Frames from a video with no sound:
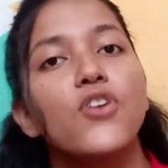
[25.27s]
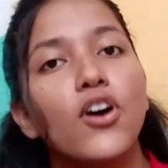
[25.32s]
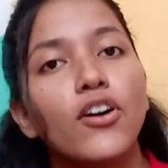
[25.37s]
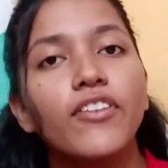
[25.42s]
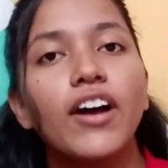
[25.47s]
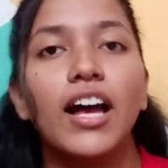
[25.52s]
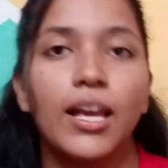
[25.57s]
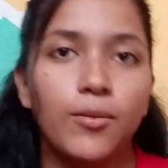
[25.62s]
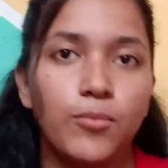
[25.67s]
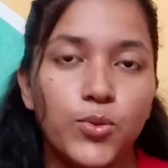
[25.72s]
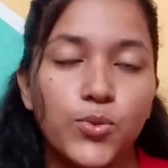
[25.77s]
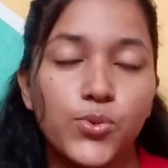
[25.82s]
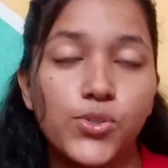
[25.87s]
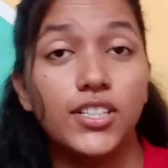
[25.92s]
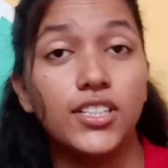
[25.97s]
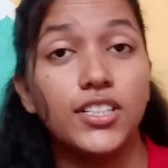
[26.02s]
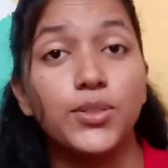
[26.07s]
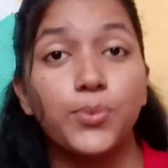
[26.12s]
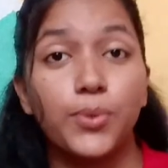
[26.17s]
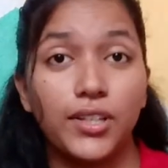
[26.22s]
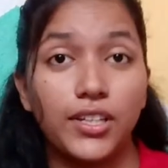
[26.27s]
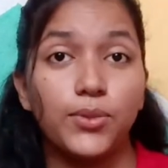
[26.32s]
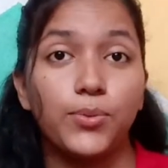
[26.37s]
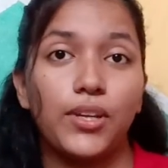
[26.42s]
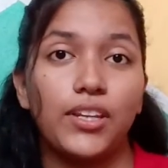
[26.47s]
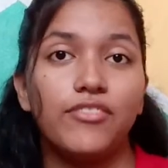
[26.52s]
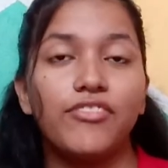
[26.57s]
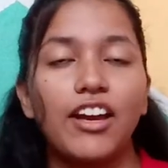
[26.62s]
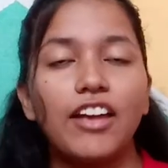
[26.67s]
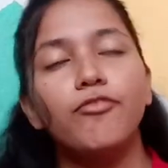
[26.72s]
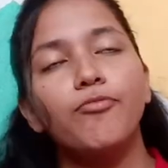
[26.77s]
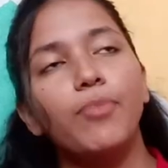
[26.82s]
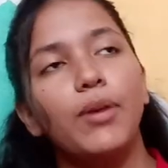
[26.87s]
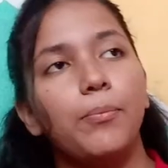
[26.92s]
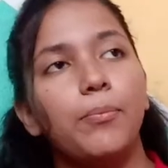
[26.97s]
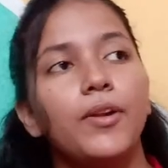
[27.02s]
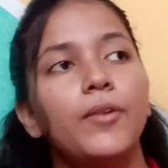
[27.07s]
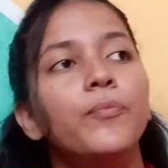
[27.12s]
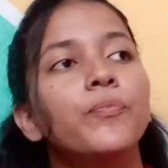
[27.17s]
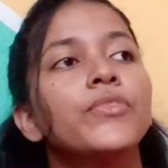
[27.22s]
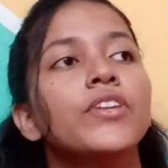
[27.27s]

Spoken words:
of Imu Cet 2025 paper.